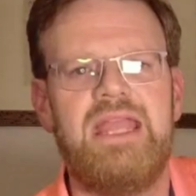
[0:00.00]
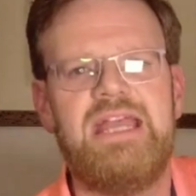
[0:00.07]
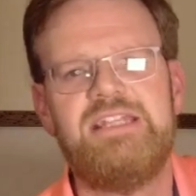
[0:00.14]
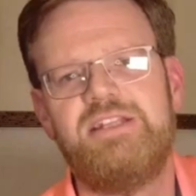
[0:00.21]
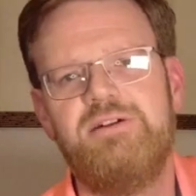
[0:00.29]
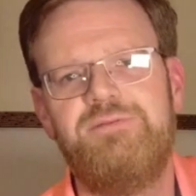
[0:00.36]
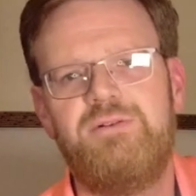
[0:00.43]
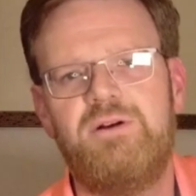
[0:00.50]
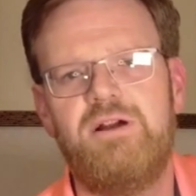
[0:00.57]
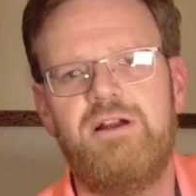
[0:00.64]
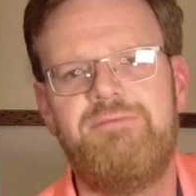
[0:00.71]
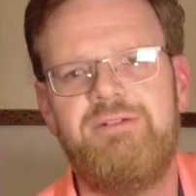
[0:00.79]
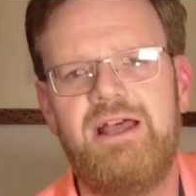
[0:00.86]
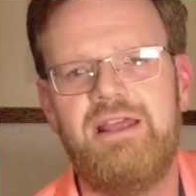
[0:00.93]
And so for
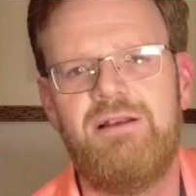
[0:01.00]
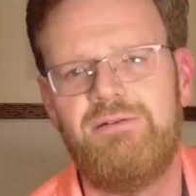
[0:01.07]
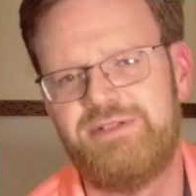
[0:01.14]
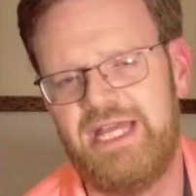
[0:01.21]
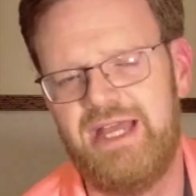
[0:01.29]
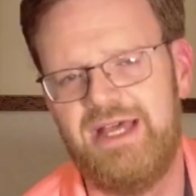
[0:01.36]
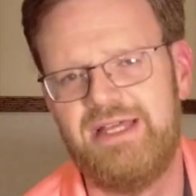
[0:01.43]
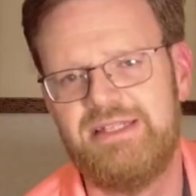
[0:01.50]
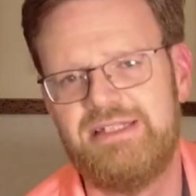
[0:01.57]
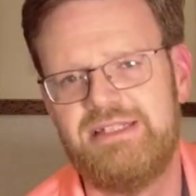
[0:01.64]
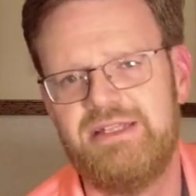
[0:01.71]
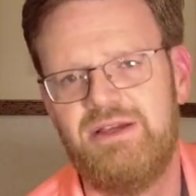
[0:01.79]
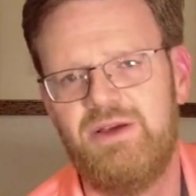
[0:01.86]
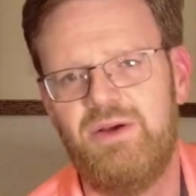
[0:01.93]
our final
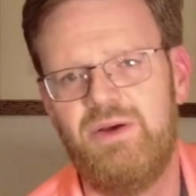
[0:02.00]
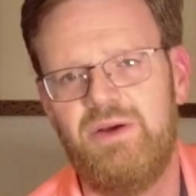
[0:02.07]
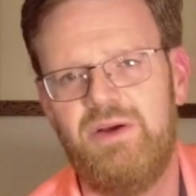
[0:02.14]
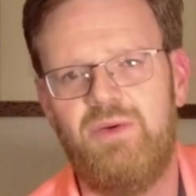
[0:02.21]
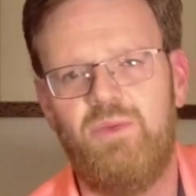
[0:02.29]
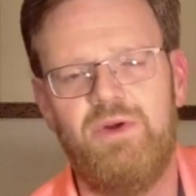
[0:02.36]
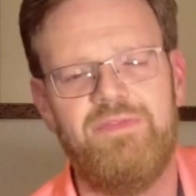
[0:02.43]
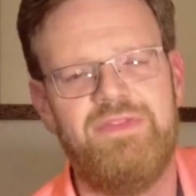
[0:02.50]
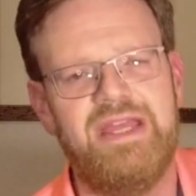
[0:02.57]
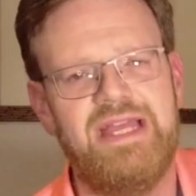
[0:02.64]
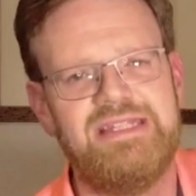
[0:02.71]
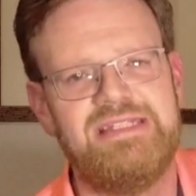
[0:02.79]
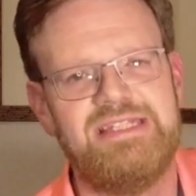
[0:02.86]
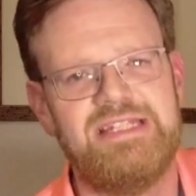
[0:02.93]
test, with the
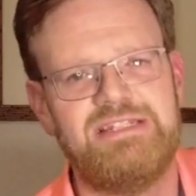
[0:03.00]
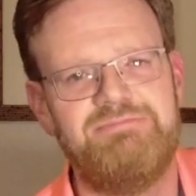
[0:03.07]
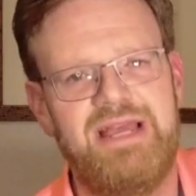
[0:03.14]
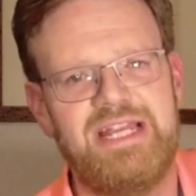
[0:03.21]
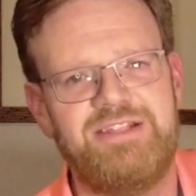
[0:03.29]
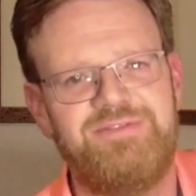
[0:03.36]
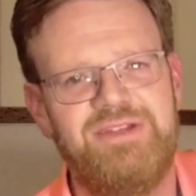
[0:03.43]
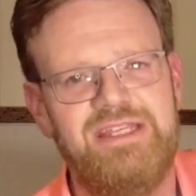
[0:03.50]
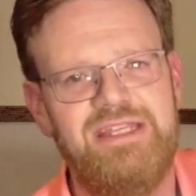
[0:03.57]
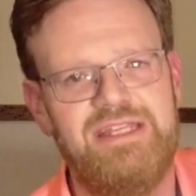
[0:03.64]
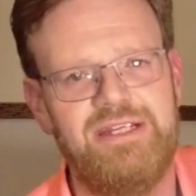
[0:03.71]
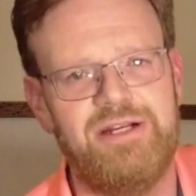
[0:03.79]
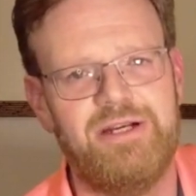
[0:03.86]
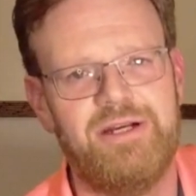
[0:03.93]
S6 Max
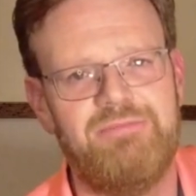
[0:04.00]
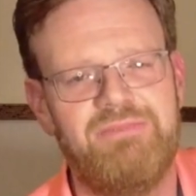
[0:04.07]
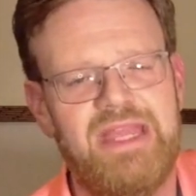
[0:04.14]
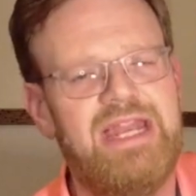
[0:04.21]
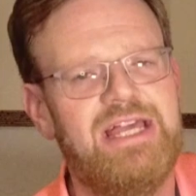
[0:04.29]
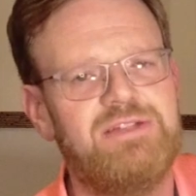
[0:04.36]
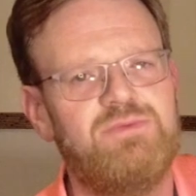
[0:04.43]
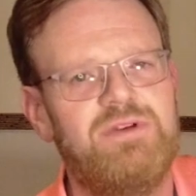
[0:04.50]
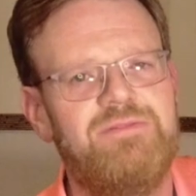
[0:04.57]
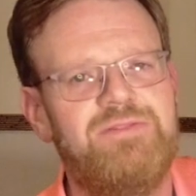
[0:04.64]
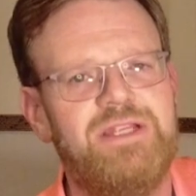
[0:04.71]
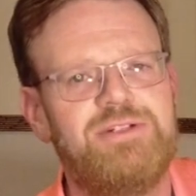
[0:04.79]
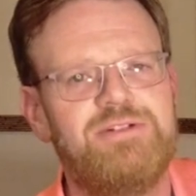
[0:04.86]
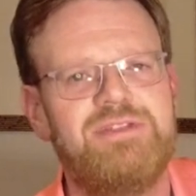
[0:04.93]
V here, it has one
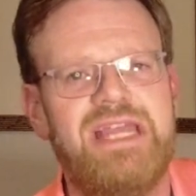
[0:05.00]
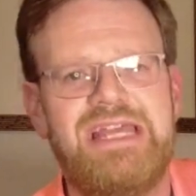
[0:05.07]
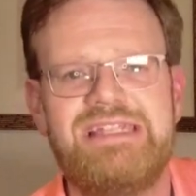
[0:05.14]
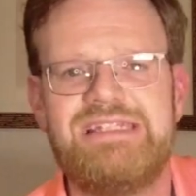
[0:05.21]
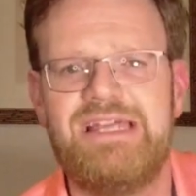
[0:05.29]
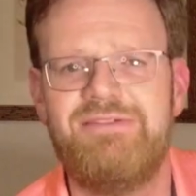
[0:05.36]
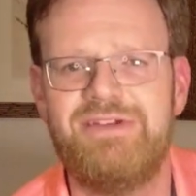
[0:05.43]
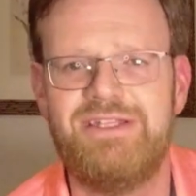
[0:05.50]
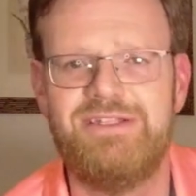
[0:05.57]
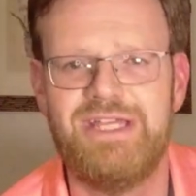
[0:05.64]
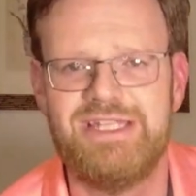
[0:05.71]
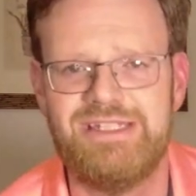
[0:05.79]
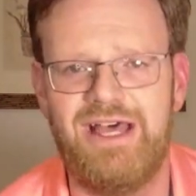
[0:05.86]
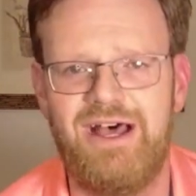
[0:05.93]
feature the S7
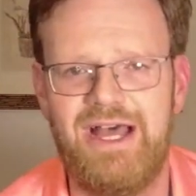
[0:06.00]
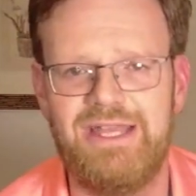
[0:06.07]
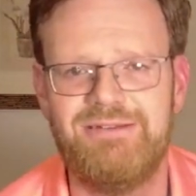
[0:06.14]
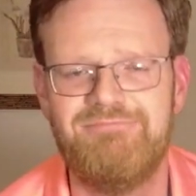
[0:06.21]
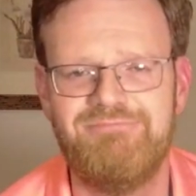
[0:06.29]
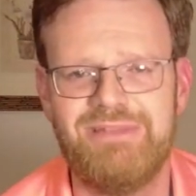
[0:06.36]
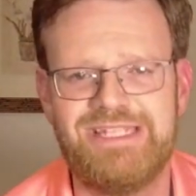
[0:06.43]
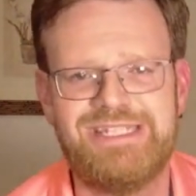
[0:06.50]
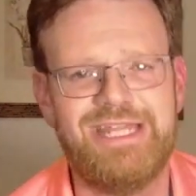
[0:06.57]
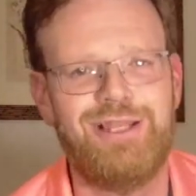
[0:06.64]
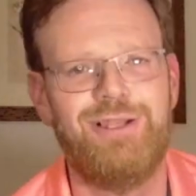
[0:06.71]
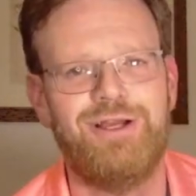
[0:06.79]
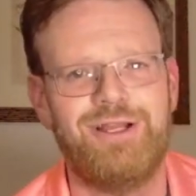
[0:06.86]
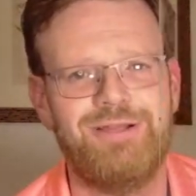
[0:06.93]
does not. Let's
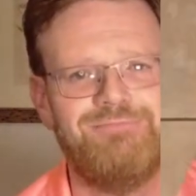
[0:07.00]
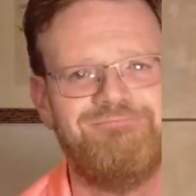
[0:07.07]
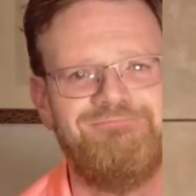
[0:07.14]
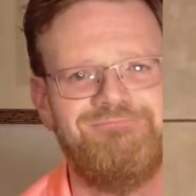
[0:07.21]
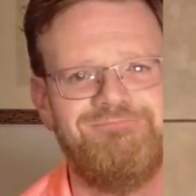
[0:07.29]
take a look